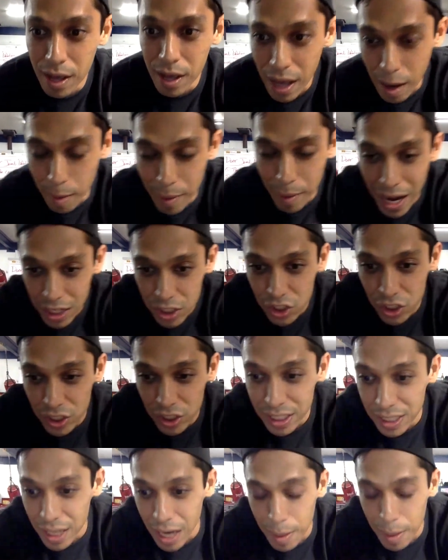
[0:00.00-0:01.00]
I'm
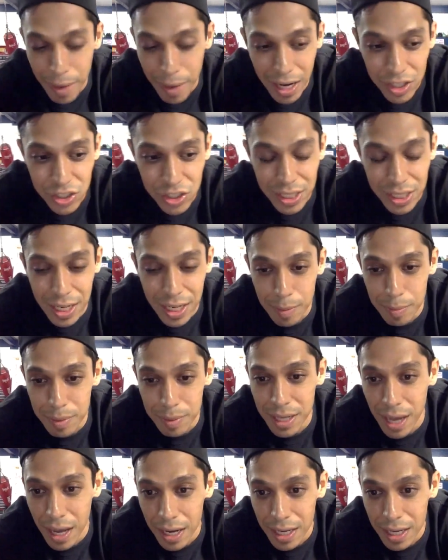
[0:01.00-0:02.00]
actually going to be
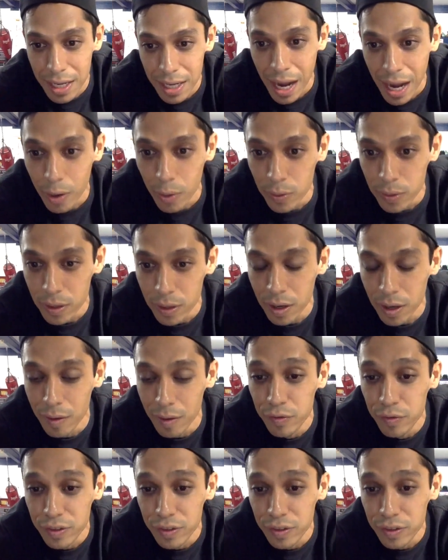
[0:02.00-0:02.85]
heading out of